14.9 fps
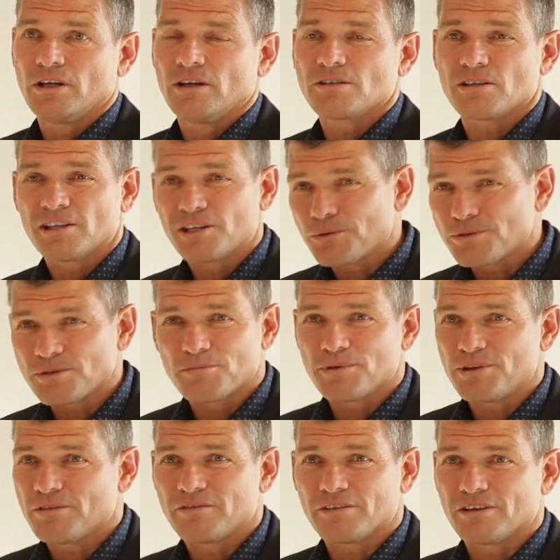So that was a
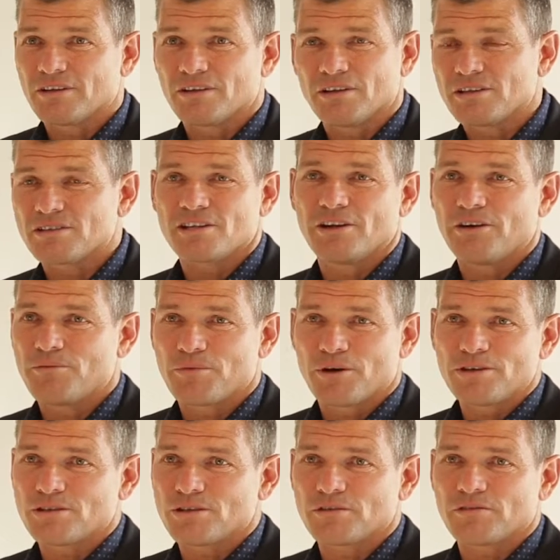bit of a scary
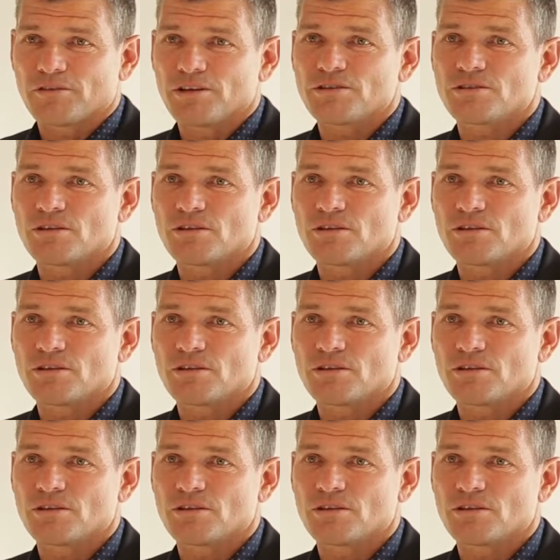process for us.